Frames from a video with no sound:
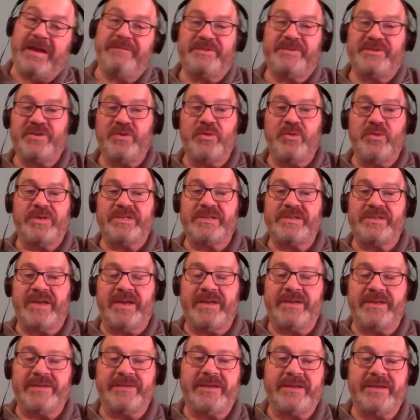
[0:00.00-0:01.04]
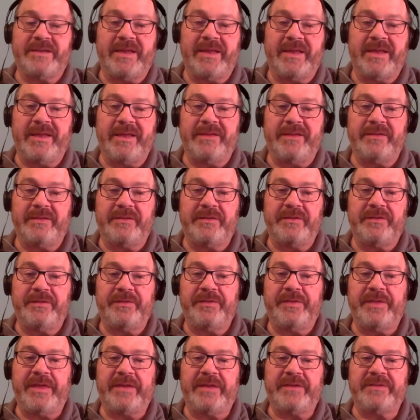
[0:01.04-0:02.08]
so excited, and
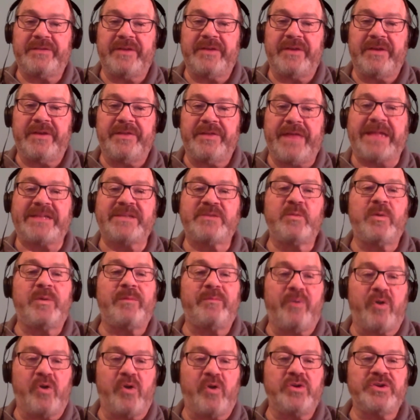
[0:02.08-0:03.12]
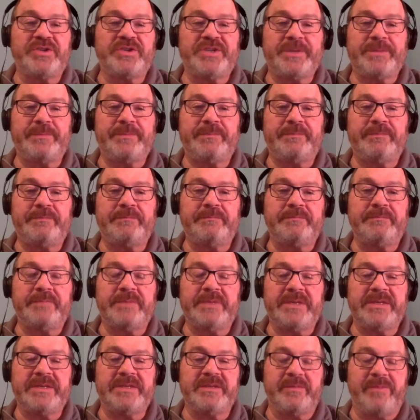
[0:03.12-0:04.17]
that's what partnership
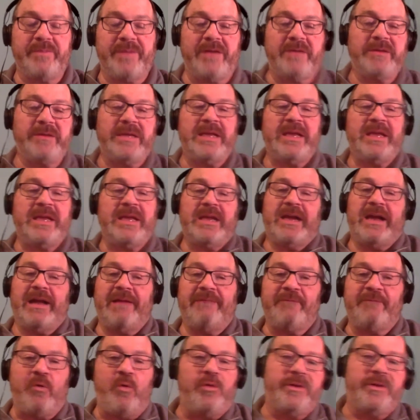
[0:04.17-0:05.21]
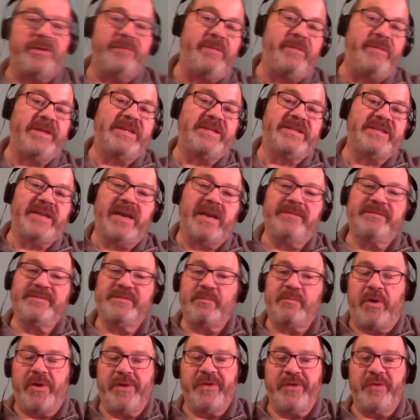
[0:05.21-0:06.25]
is about. I've quoted many times
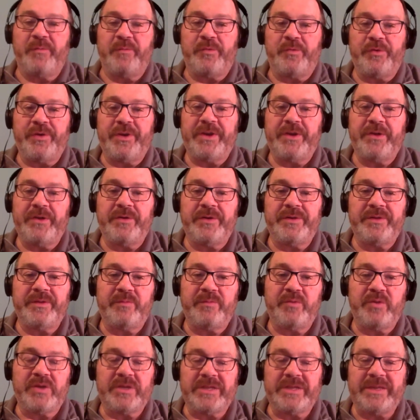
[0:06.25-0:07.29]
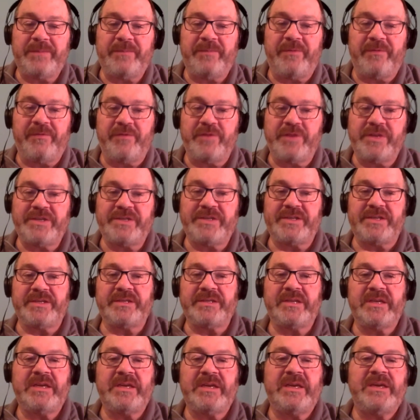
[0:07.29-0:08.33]
Mario Marino in the book Leap of
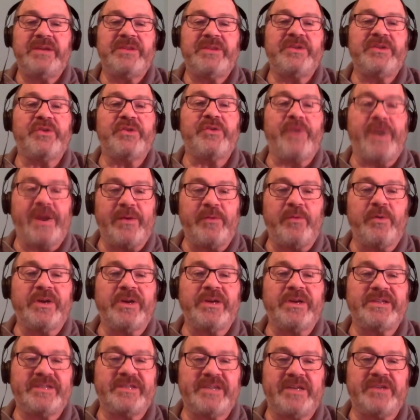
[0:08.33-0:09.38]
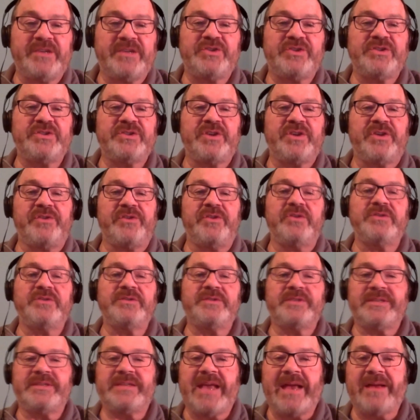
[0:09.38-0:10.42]
Reason. Mm-hmm. The great organizations are those
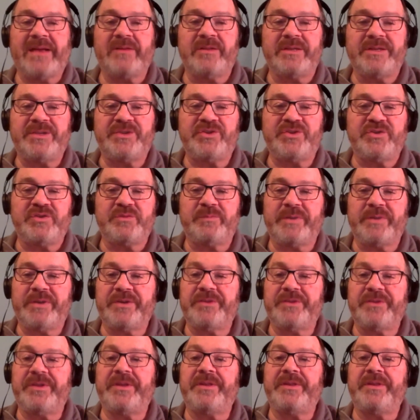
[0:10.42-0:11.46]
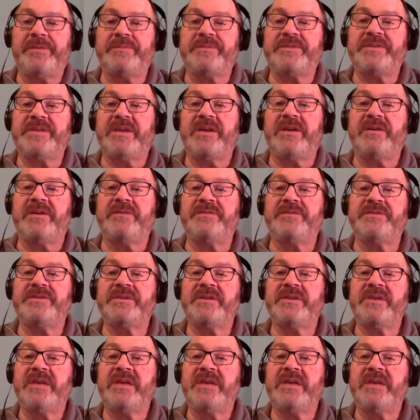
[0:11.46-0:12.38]
that tackle issues bigger than themselves